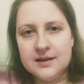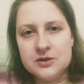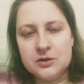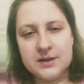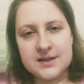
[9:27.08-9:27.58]

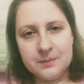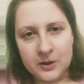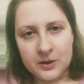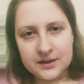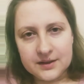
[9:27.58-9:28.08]
So at some
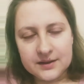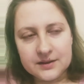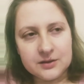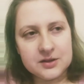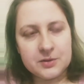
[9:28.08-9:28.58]
point
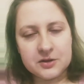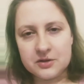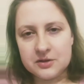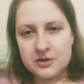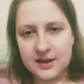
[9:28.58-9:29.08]
on his
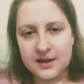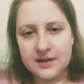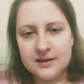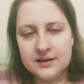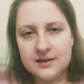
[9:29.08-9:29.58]
spiritual journey,
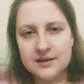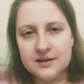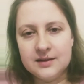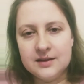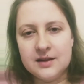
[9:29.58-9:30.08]

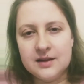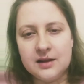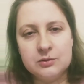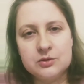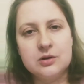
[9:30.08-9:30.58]

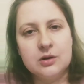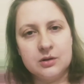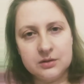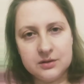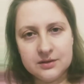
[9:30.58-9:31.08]
he was
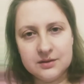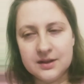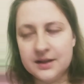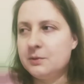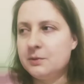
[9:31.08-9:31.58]
called,
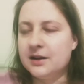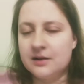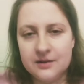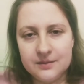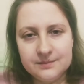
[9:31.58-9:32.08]
like we
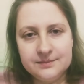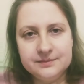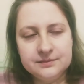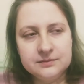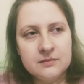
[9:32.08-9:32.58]
are.
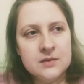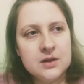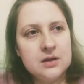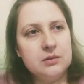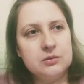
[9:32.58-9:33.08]

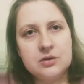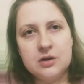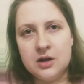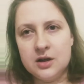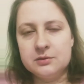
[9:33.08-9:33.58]
He was
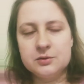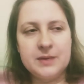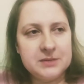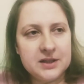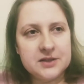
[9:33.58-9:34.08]
called, he was
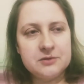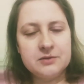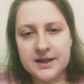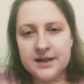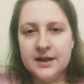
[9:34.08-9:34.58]
baptized,
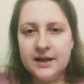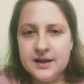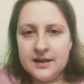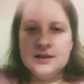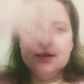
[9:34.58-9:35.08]
right?
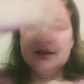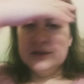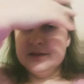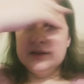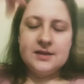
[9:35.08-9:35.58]

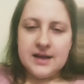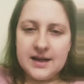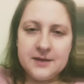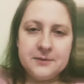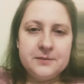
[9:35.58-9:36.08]
The
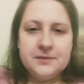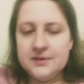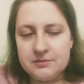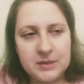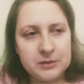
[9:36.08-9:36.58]
dove,
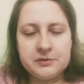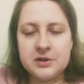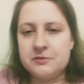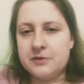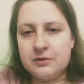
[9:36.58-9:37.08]
Mount of
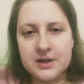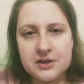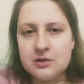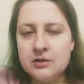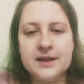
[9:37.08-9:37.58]

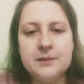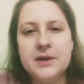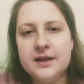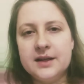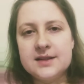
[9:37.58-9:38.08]
Transfiguration, all that.
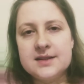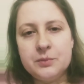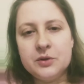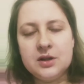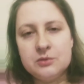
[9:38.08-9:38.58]
But at some
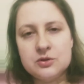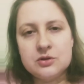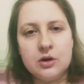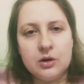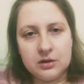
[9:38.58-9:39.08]
point, he was
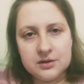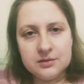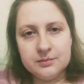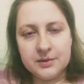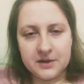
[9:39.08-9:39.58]
called
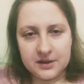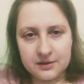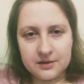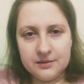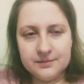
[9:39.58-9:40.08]
by Father.